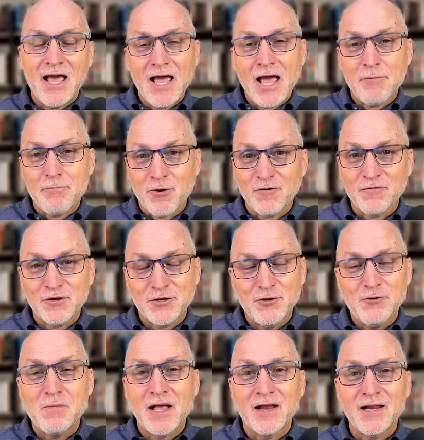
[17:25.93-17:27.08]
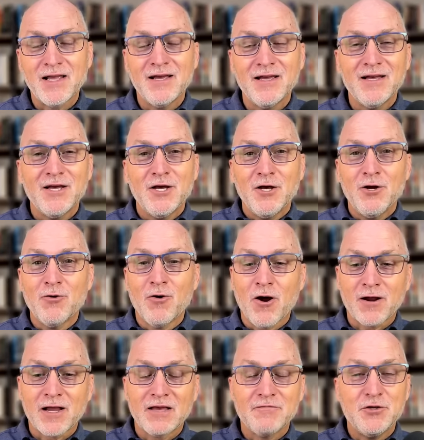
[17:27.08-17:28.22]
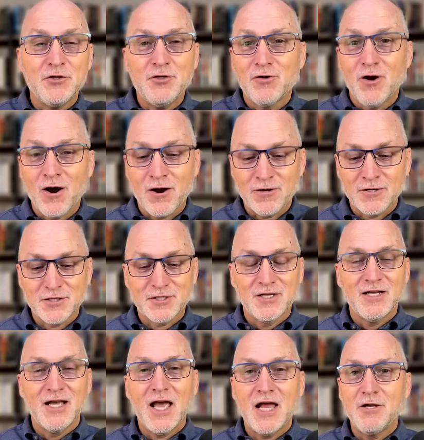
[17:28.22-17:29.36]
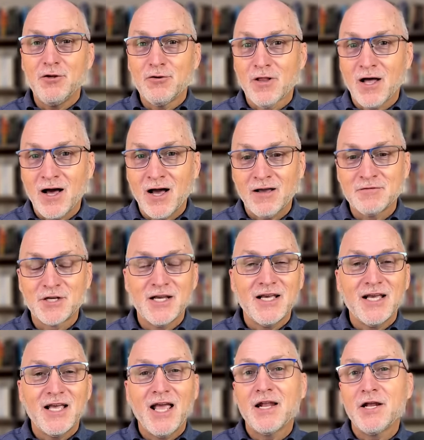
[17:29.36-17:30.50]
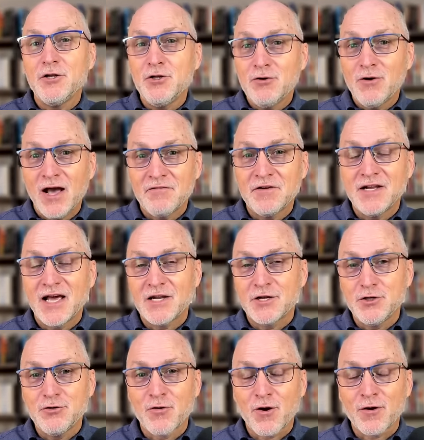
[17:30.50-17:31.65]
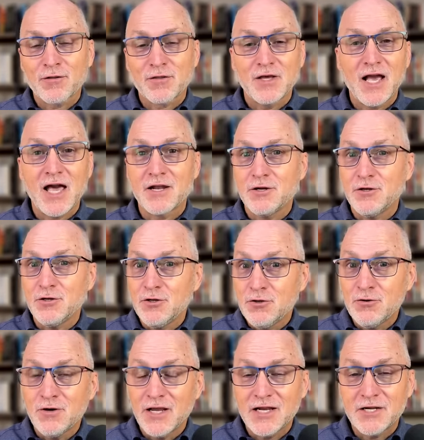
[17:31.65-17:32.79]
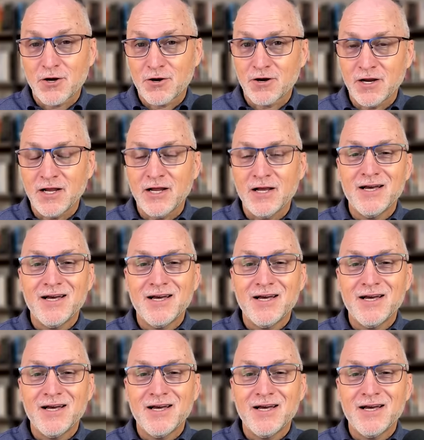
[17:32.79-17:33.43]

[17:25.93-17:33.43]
a perfect humanity who are given new hearts and new lives in a new heaven and a new earth and a new eternity